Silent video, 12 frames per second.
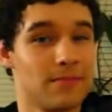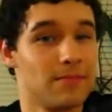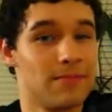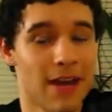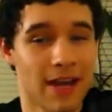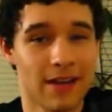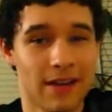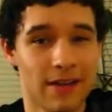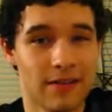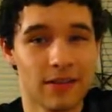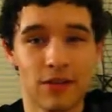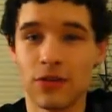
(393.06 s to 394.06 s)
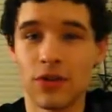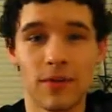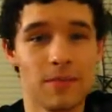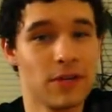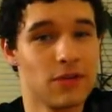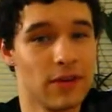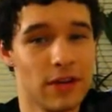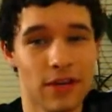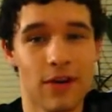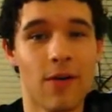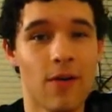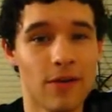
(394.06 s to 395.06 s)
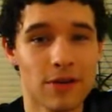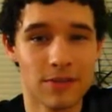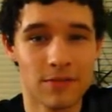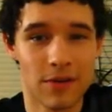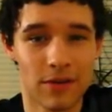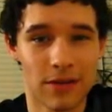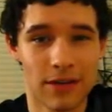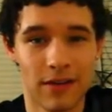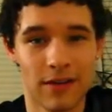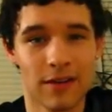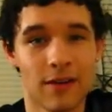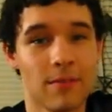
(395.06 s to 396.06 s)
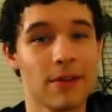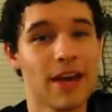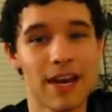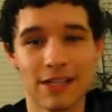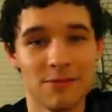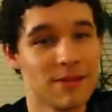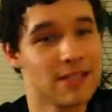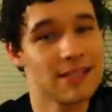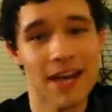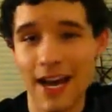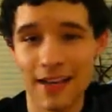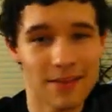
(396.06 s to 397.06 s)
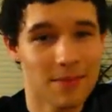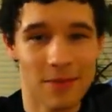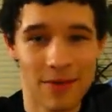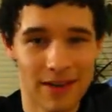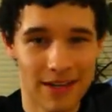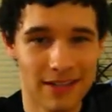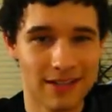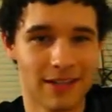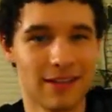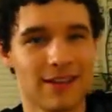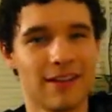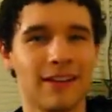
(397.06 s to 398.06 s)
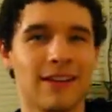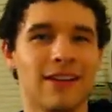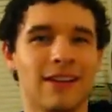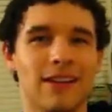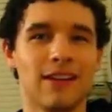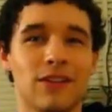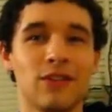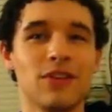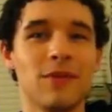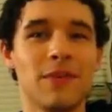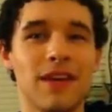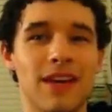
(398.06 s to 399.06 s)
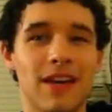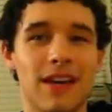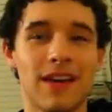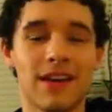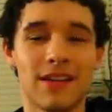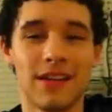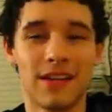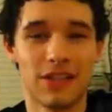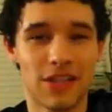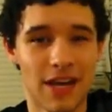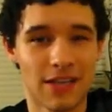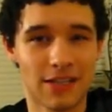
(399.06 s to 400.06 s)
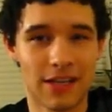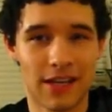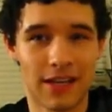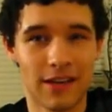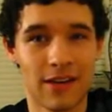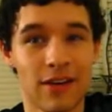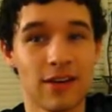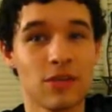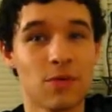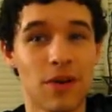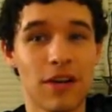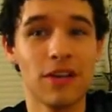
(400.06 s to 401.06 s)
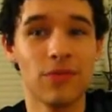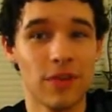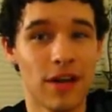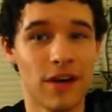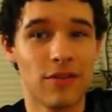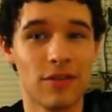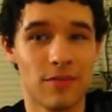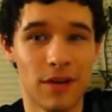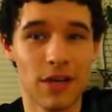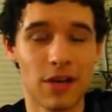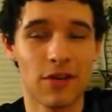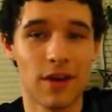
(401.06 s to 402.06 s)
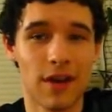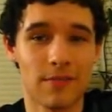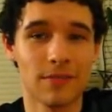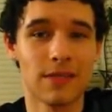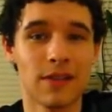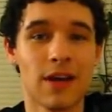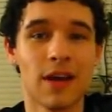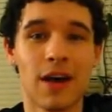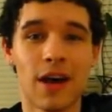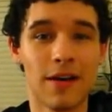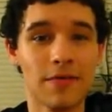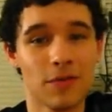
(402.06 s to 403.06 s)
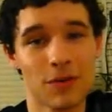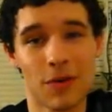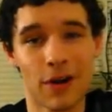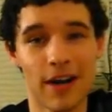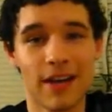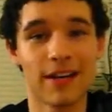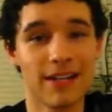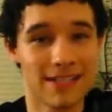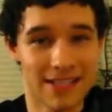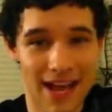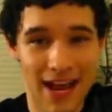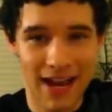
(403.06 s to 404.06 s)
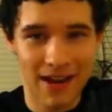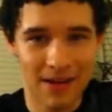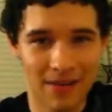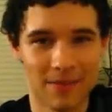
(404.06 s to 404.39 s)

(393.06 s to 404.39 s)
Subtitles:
Becca, you shouldn't be drinking or smoking, but that is beside the point. You should be ingesting 2,300 milligrams of chloride a day.